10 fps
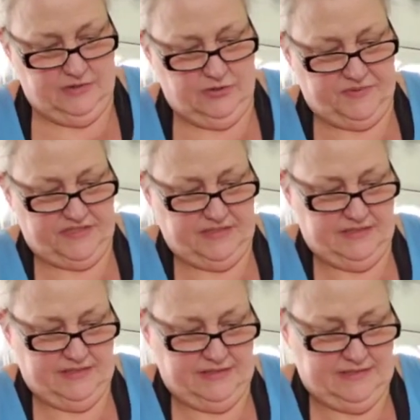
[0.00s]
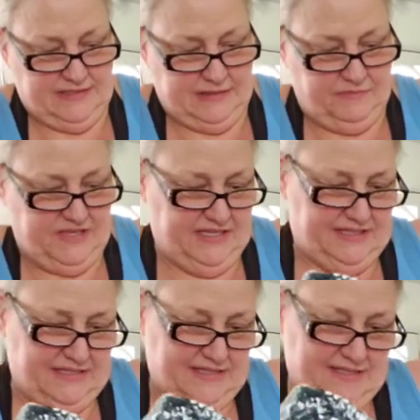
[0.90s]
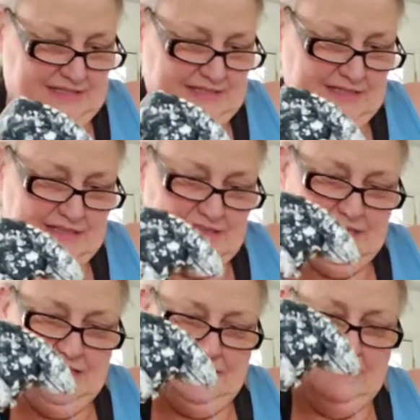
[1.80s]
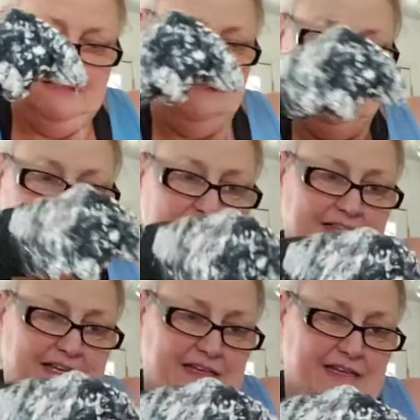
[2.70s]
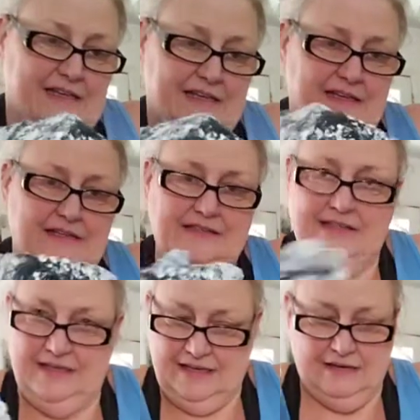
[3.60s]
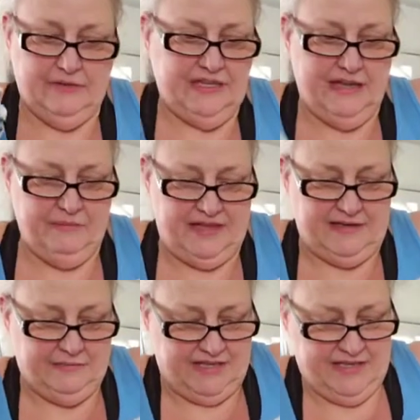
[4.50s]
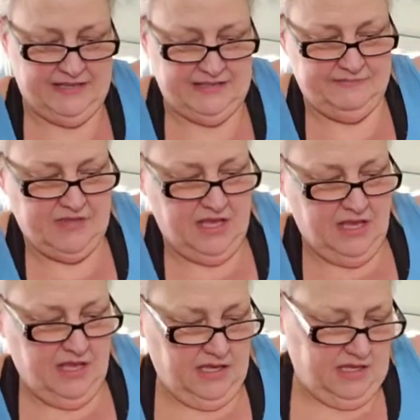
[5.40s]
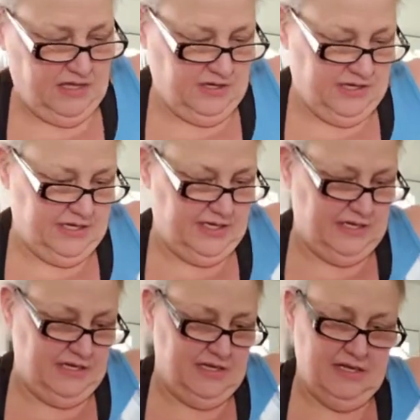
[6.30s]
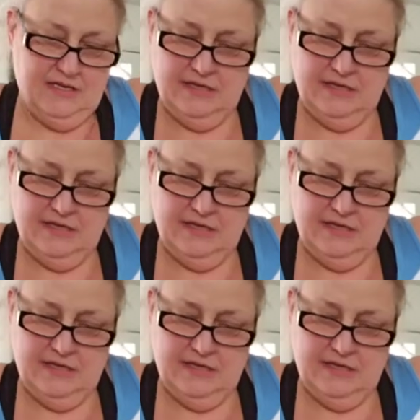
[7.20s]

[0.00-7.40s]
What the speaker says: Oops, I got a piece like that. See, I would have got paint on my hands. Okay.